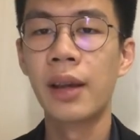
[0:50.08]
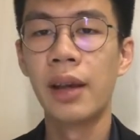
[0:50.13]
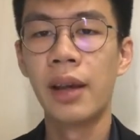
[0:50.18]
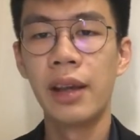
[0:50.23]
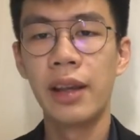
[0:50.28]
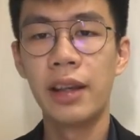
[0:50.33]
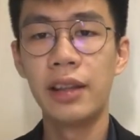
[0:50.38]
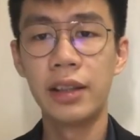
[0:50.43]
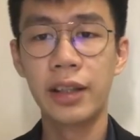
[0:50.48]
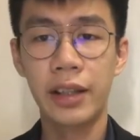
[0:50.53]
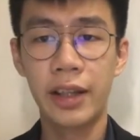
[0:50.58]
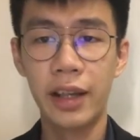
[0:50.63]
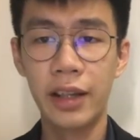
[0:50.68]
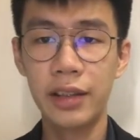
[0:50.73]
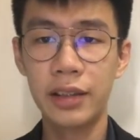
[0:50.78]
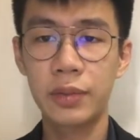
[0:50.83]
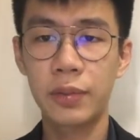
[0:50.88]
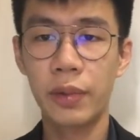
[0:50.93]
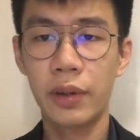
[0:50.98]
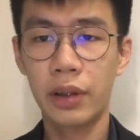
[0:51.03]
In the
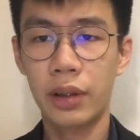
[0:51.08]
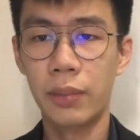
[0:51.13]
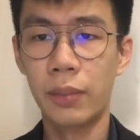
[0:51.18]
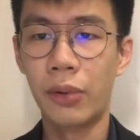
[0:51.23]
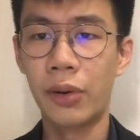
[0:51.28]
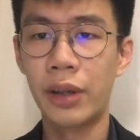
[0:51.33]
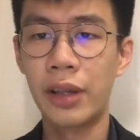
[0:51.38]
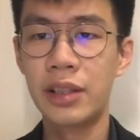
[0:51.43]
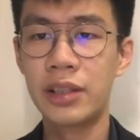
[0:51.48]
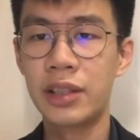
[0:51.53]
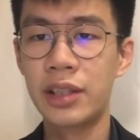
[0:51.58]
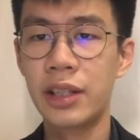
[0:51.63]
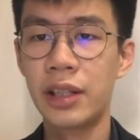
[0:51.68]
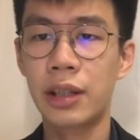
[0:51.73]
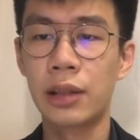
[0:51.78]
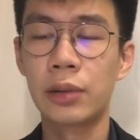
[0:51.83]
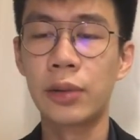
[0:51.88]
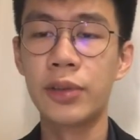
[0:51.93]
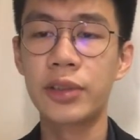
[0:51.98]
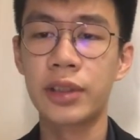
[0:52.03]
case where a mortgagee
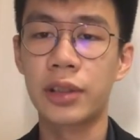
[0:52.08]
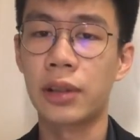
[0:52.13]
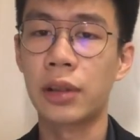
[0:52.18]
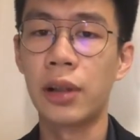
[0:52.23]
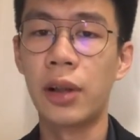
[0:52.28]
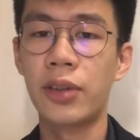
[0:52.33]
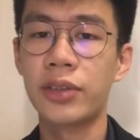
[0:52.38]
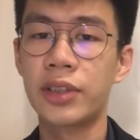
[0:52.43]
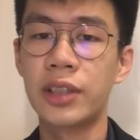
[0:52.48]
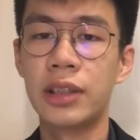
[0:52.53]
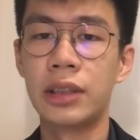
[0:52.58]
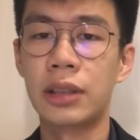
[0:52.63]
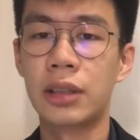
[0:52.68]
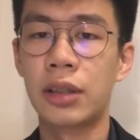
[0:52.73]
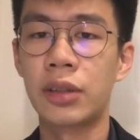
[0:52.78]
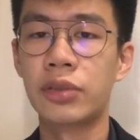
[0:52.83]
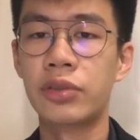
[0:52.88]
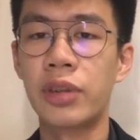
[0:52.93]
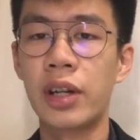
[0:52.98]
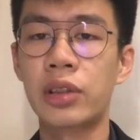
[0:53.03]
includes a clause in the
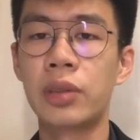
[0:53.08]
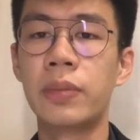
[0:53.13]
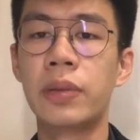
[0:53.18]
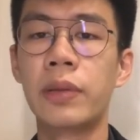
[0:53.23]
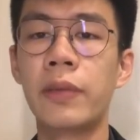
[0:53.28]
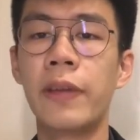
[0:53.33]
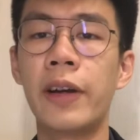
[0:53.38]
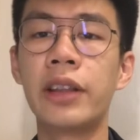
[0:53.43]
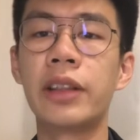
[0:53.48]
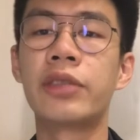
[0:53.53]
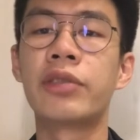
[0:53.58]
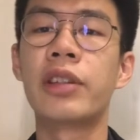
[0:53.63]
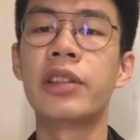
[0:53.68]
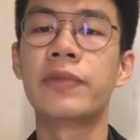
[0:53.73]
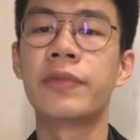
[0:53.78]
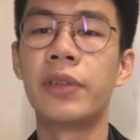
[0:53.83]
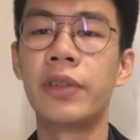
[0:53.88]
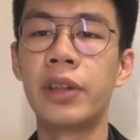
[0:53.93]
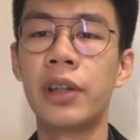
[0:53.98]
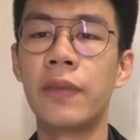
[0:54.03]
contract to prevent the
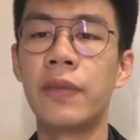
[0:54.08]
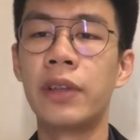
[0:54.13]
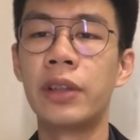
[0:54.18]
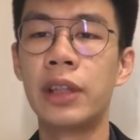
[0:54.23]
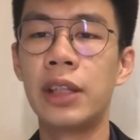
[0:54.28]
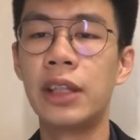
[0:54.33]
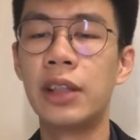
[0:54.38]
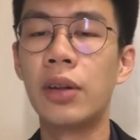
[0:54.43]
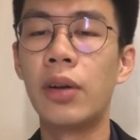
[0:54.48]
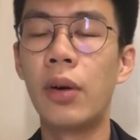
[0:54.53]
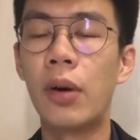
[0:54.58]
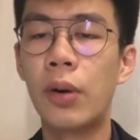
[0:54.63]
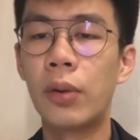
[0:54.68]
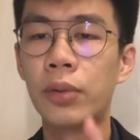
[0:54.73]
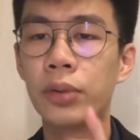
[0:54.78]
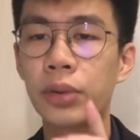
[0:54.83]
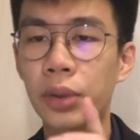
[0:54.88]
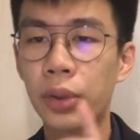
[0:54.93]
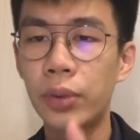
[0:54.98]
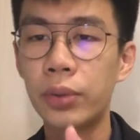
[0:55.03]
transferring of a deed
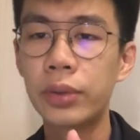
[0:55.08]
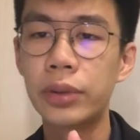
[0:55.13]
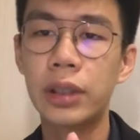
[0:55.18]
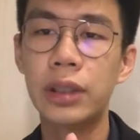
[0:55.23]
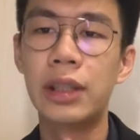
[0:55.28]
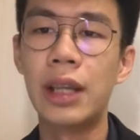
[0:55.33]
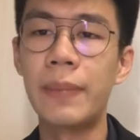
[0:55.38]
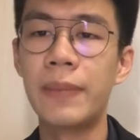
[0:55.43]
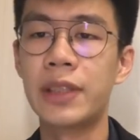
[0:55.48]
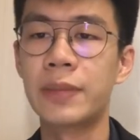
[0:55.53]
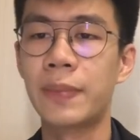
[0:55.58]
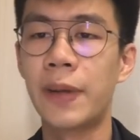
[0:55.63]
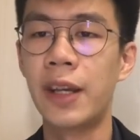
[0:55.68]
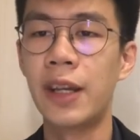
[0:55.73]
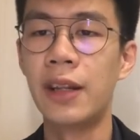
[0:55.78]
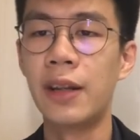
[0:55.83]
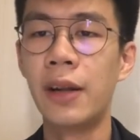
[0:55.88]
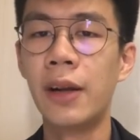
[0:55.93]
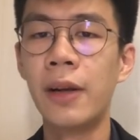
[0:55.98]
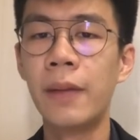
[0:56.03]
although the debt is
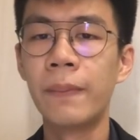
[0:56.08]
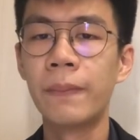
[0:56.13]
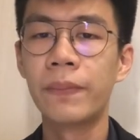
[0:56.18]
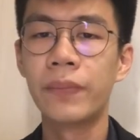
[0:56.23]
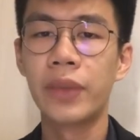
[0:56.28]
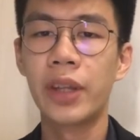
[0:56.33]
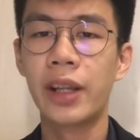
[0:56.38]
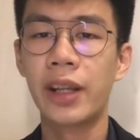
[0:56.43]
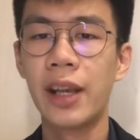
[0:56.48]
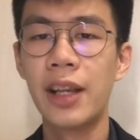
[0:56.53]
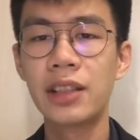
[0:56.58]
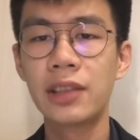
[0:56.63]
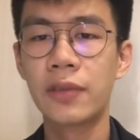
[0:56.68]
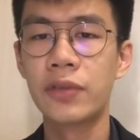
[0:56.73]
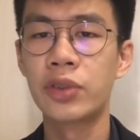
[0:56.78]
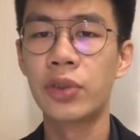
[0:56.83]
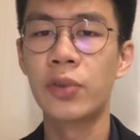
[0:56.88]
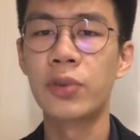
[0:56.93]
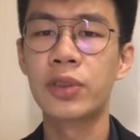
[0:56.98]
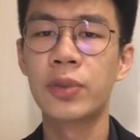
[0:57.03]
paid, the case of
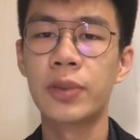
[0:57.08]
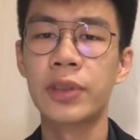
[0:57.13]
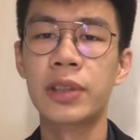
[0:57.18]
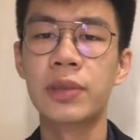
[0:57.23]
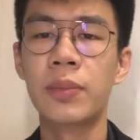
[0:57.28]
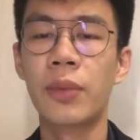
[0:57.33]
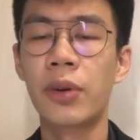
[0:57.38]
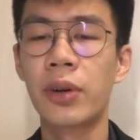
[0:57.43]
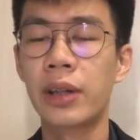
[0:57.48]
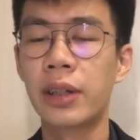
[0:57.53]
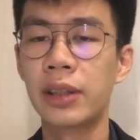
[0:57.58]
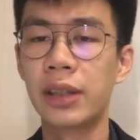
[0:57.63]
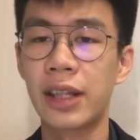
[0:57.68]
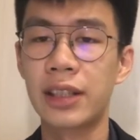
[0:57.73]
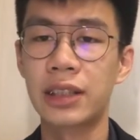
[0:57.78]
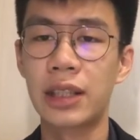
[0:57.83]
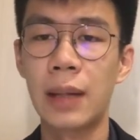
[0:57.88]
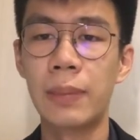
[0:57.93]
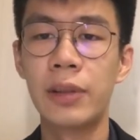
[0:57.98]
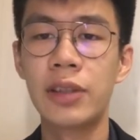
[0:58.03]
Jones v. Morgan
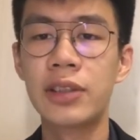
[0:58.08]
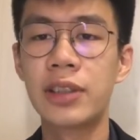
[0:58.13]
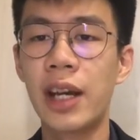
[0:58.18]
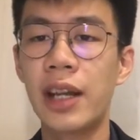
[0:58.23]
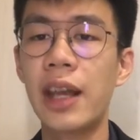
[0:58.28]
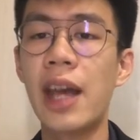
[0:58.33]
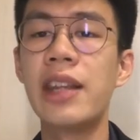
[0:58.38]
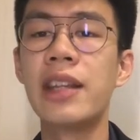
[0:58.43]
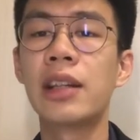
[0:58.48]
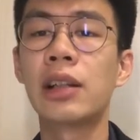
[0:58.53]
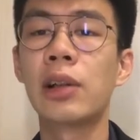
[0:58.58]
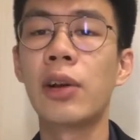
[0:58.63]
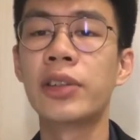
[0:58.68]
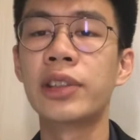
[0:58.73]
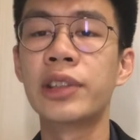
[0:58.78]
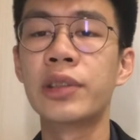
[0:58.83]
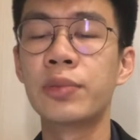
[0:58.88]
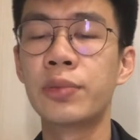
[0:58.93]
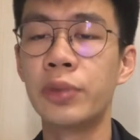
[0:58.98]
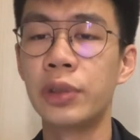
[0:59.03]
established that any
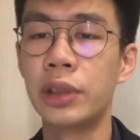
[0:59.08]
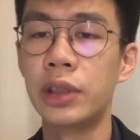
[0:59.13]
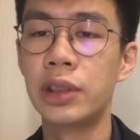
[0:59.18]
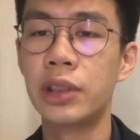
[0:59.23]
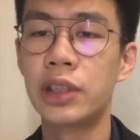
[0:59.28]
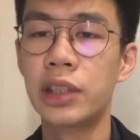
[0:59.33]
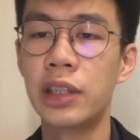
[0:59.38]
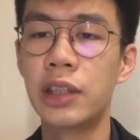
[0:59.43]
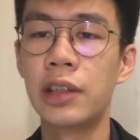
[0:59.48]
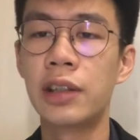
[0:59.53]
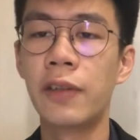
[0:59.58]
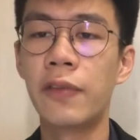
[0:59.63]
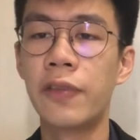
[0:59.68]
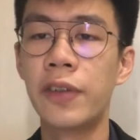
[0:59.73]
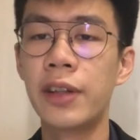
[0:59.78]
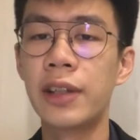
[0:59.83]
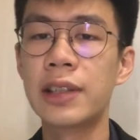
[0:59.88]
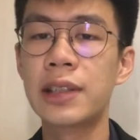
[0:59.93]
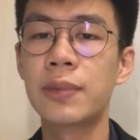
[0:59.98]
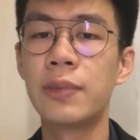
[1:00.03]
clauses which
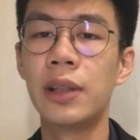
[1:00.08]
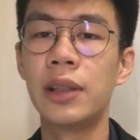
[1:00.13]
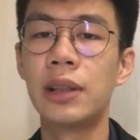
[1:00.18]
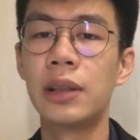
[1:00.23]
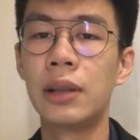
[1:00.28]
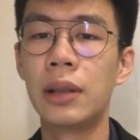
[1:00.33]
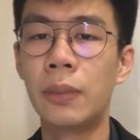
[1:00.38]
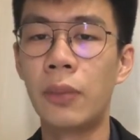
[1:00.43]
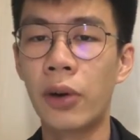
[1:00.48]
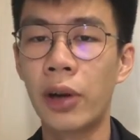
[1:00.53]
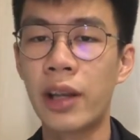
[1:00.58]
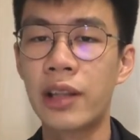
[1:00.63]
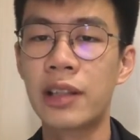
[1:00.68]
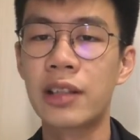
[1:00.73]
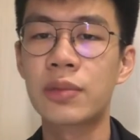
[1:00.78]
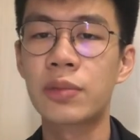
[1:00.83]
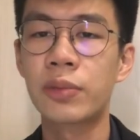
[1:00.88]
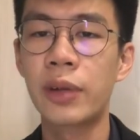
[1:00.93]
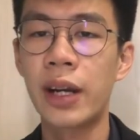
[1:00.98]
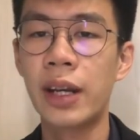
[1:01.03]
interferes with the
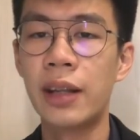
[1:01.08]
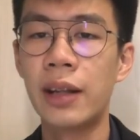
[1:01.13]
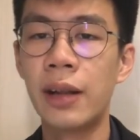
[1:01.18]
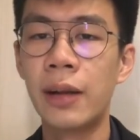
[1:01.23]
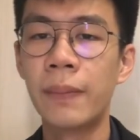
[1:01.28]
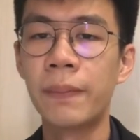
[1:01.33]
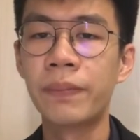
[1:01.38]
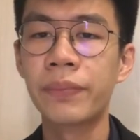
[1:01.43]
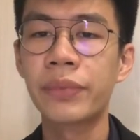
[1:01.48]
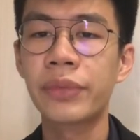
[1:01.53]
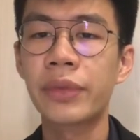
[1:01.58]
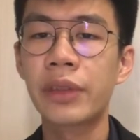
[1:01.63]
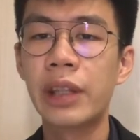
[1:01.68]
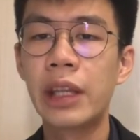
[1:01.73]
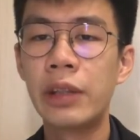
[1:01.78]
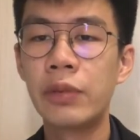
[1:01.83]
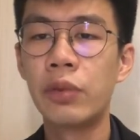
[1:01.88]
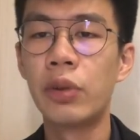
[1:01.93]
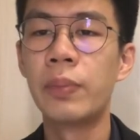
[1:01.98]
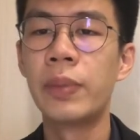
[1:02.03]
mortgagee's right,
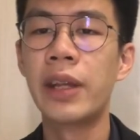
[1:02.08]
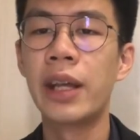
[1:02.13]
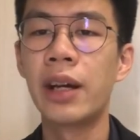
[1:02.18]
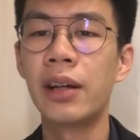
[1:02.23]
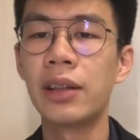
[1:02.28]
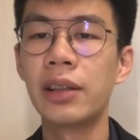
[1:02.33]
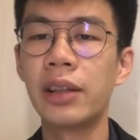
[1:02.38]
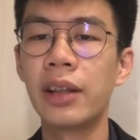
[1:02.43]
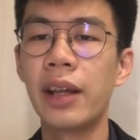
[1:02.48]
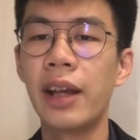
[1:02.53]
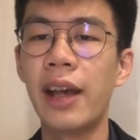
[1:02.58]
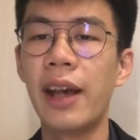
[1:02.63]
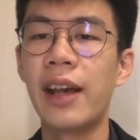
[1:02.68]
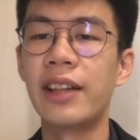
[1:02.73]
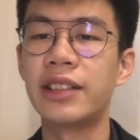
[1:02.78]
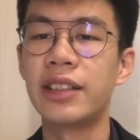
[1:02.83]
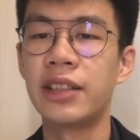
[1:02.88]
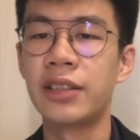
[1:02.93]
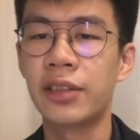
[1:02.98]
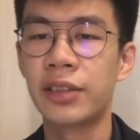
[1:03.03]
it would be held
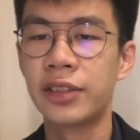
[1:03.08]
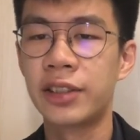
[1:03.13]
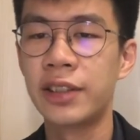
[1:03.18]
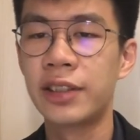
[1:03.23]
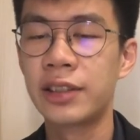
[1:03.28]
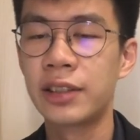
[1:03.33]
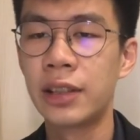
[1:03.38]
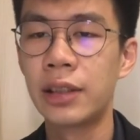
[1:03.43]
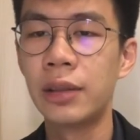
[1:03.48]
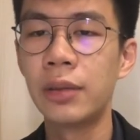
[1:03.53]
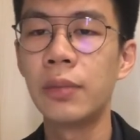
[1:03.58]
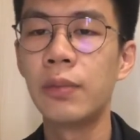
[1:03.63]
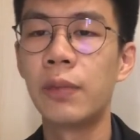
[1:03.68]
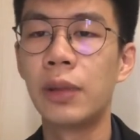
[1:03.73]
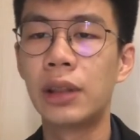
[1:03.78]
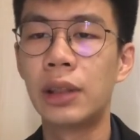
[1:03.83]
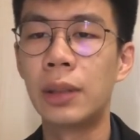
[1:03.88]
as inconsistent with the